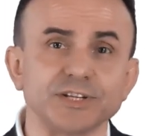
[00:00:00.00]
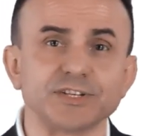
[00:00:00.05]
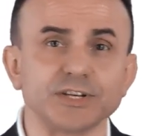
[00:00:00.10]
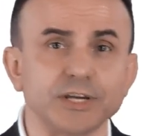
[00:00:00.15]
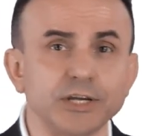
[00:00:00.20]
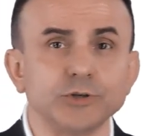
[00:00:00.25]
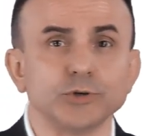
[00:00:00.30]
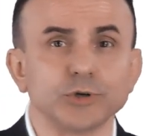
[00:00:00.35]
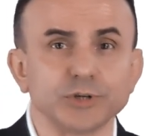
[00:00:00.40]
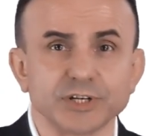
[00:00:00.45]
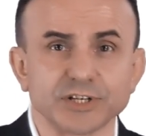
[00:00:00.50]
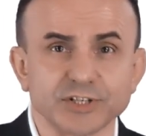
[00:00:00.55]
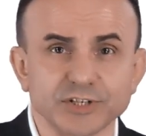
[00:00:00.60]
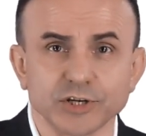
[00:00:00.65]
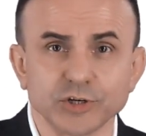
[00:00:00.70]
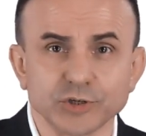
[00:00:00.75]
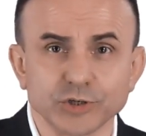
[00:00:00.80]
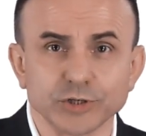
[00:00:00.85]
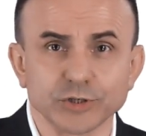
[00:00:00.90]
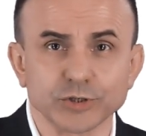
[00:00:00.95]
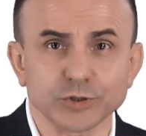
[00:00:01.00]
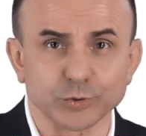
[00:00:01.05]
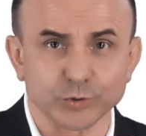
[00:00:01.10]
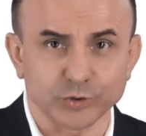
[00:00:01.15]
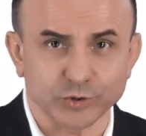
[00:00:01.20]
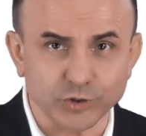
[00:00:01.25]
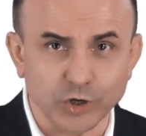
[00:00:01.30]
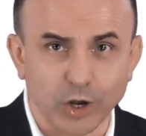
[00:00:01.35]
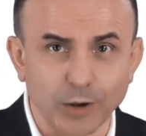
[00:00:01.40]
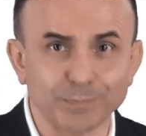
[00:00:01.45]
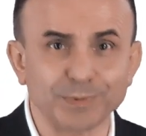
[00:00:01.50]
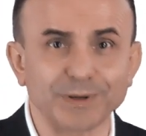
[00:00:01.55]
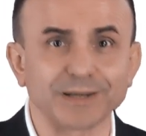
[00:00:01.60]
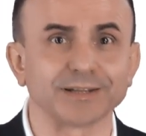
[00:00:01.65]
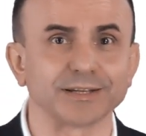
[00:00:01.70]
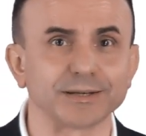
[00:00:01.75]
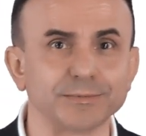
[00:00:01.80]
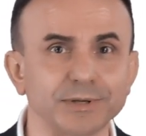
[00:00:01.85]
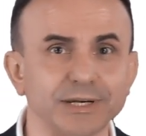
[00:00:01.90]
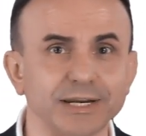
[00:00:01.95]
in your decisions to stop,
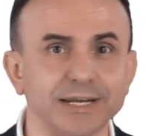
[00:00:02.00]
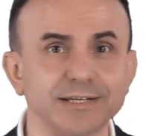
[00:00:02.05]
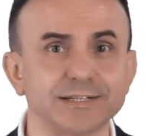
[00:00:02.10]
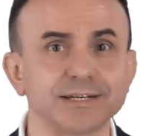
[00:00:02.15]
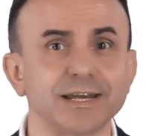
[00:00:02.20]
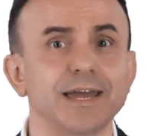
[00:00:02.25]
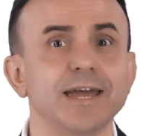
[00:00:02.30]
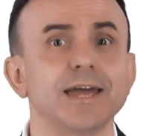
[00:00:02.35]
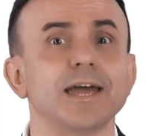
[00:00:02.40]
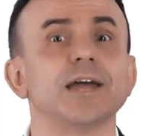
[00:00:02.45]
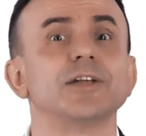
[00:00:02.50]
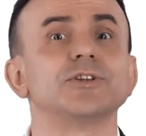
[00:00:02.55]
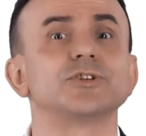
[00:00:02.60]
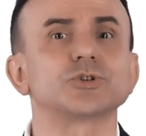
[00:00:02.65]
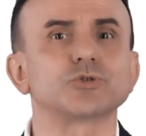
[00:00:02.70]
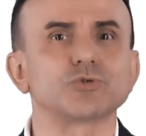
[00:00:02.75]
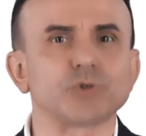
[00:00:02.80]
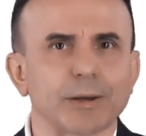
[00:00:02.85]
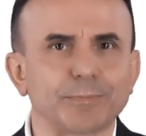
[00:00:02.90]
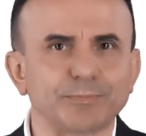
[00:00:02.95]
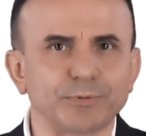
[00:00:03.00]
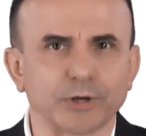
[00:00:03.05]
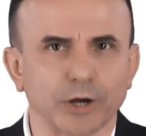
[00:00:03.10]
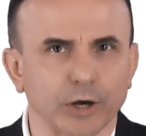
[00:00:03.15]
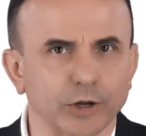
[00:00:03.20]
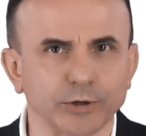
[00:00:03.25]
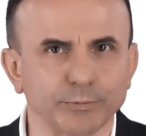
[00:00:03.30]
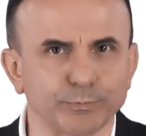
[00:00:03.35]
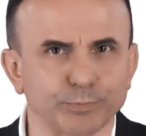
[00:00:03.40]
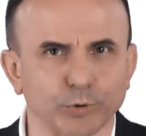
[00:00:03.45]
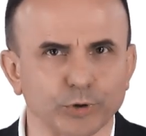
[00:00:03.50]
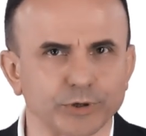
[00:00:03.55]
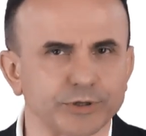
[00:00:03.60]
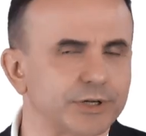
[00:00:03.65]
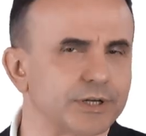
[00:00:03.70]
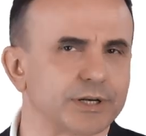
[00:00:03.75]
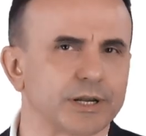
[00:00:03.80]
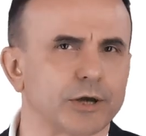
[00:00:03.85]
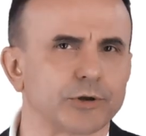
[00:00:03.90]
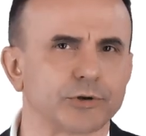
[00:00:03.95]
eliminate, and scrap the unimportant
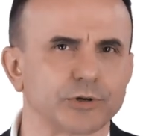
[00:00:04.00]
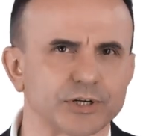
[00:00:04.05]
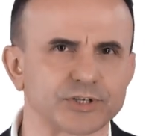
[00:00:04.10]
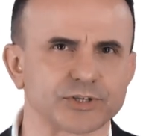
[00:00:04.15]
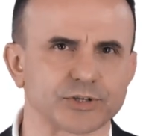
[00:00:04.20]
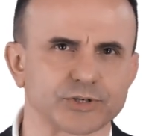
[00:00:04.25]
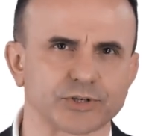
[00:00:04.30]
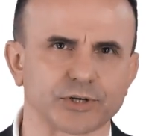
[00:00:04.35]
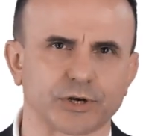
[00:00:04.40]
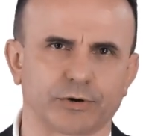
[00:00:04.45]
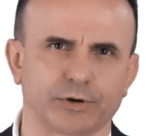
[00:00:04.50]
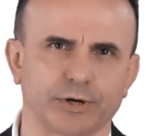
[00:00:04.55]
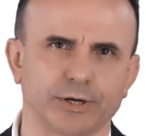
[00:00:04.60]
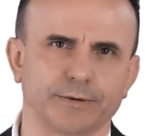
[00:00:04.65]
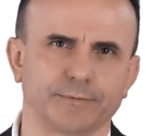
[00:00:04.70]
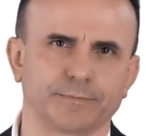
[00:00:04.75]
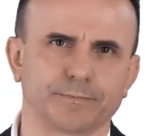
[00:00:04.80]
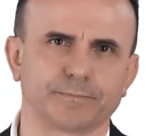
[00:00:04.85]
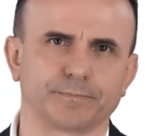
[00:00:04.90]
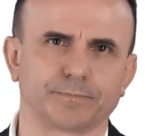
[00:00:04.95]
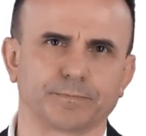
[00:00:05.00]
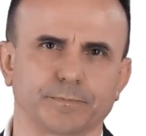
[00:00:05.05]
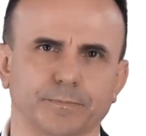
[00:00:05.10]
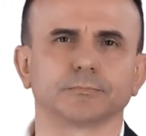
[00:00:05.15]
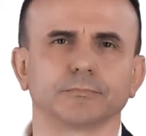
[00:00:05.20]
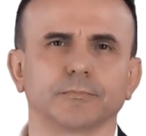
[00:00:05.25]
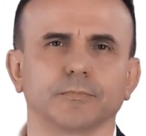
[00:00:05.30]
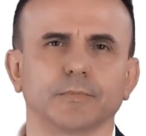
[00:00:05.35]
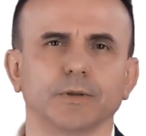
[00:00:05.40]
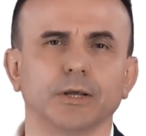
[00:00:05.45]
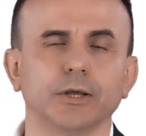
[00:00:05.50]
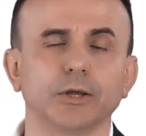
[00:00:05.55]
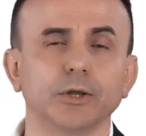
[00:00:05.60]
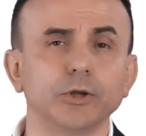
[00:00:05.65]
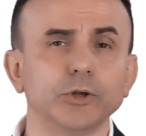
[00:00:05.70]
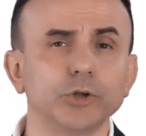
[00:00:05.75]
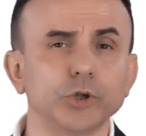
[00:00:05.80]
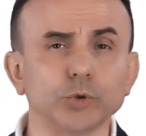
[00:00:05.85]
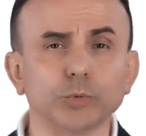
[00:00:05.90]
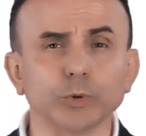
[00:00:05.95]
and unnecessary.
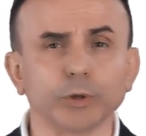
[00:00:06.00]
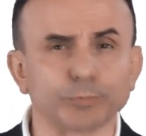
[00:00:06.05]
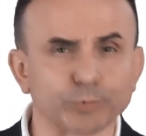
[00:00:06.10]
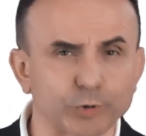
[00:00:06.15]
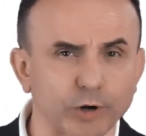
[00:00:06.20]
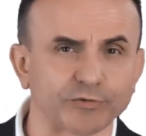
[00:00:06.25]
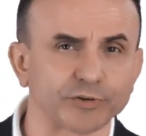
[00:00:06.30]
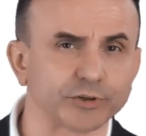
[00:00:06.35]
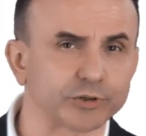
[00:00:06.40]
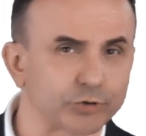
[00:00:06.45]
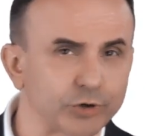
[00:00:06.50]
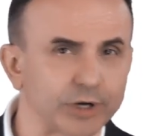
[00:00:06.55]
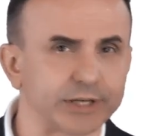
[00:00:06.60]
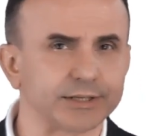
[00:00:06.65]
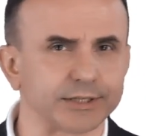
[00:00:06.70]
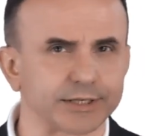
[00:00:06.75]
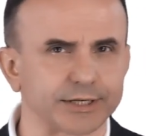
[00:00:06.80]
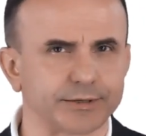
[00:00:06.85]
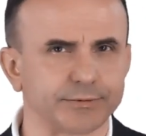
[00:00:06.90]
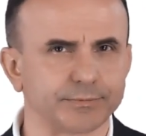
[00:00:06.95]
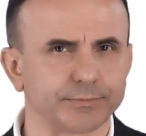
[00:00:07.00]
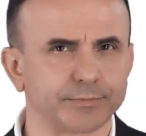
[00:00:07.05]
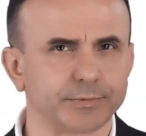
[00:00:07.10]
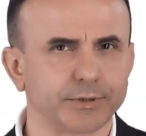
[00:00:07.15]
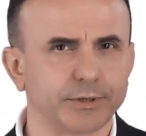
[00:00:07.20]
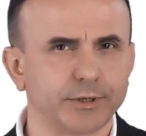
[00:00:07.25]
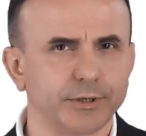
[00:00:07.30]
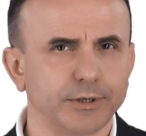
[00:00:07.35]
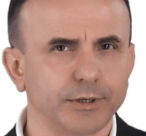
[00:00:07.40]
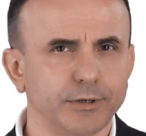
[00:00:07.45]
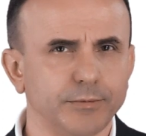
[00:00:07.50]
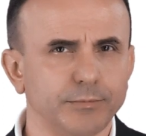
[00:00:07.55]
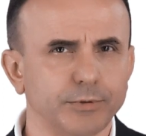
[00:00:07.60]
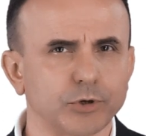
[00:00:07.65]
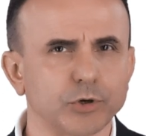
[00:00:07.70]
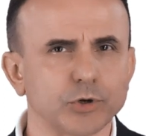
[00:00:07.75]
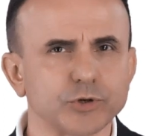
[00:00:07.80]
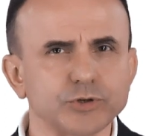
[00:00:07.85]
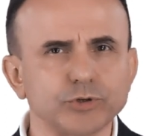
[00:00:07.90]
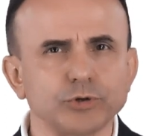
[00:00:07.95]
You will profit greatly
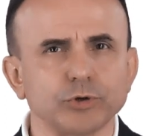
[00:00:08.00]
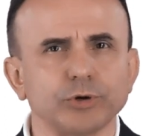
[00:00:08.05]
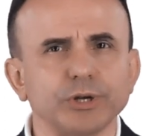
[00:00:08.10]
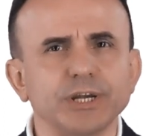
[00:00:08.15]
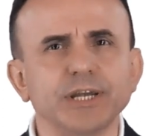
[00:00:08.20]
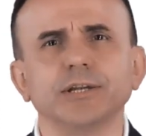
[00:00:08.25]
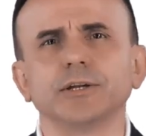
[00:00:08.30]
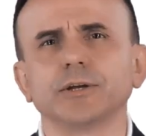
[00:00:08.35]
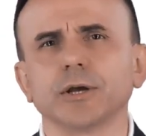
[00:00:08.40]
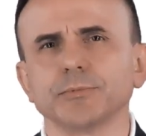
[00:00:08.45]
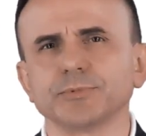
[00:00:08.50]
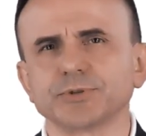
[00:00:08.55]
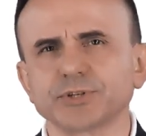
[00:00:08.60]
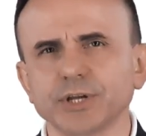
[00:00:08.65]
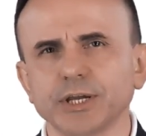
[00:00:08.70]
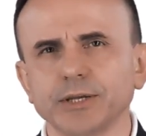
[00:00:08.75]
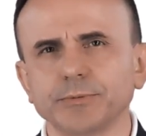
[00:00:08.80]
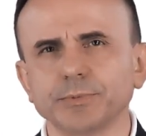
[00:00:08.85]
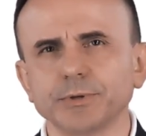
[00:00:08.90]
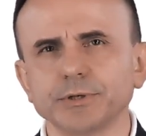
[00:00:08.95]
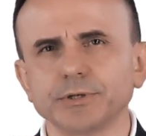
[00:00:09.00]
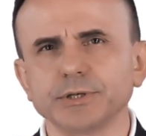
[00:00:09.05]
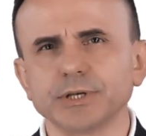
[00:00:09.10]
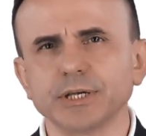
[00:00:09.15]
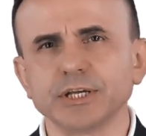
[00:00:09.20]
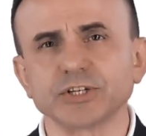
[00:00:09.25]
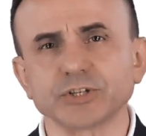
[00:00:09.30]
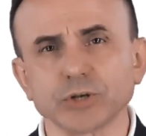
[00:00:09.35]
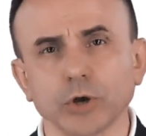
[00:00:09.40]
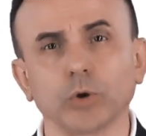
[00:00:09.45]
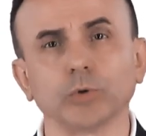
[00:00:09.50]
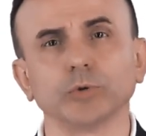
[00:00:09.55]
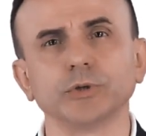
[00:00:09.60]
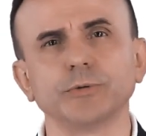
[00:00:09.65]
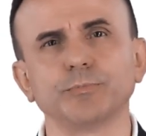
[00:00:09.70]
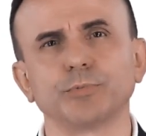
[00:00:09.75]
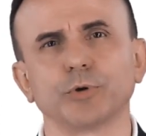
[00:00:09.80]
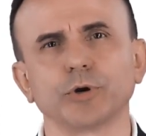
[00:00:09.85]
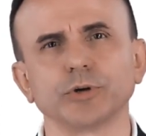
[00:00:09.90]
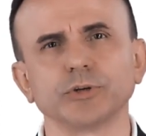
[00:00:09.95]
because your income statement is only
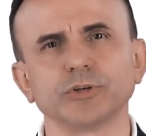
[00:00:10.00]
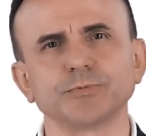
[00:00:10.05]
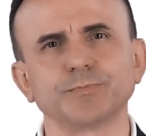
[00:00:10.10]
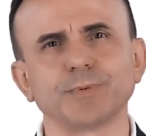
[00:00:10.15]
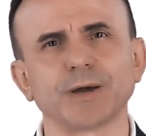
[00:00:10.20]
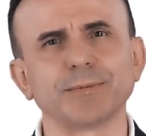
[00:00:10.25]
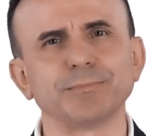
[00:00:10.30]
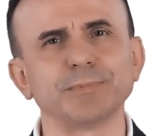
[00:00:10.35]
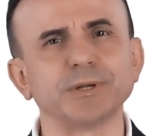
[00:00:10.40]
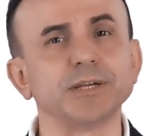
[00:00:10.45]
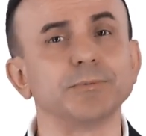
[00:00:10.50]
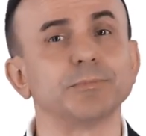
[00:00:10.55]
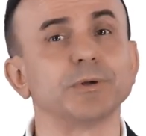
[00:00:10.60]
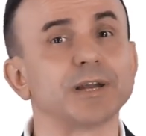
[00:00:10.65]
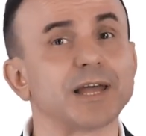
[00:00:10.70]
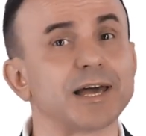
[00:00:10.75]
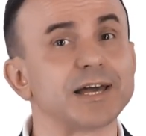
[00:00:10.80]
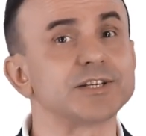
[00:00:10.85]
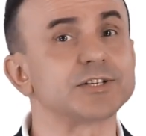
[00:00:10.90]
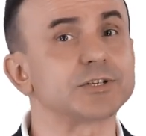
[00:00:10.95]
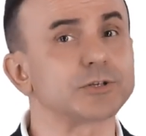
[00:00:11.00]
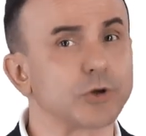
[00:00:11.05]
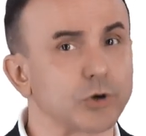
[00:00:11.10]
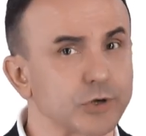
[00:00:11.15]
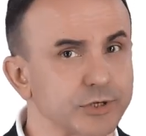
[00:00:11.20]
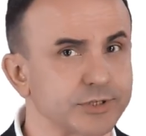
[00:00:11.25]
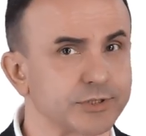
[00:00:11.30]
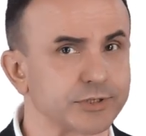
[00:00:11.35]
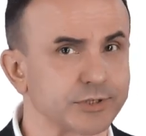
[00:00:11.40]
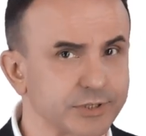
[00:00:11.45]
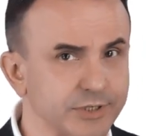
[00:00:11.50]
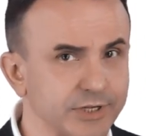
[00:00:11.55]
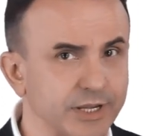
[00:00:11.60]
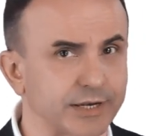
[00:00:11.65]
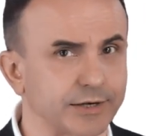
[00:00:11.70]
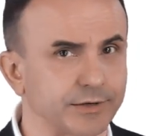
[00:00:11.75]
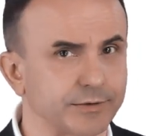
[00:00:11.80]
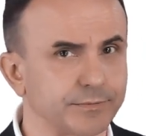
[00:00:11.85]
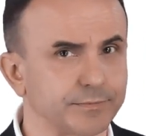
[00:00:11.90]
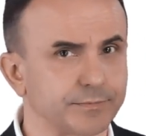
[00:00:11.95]
burdened by minimalized costs
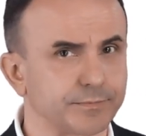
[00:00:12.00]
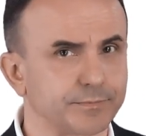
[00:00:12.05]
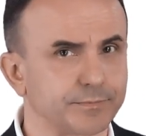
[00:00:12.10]
then.